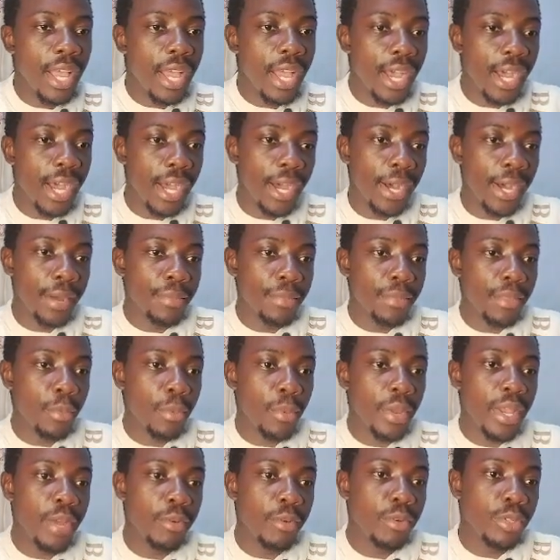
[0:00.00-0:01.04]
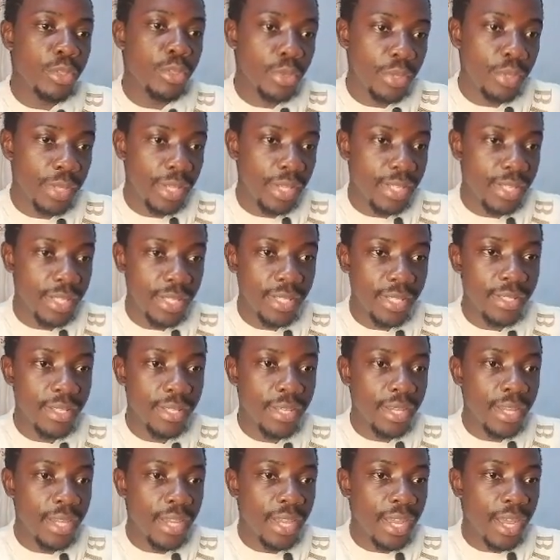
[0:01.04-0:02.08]
The way I will do that is
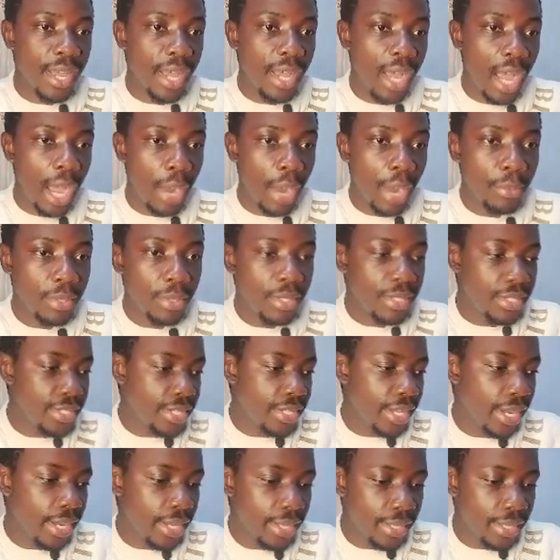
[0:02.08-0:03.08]
I will take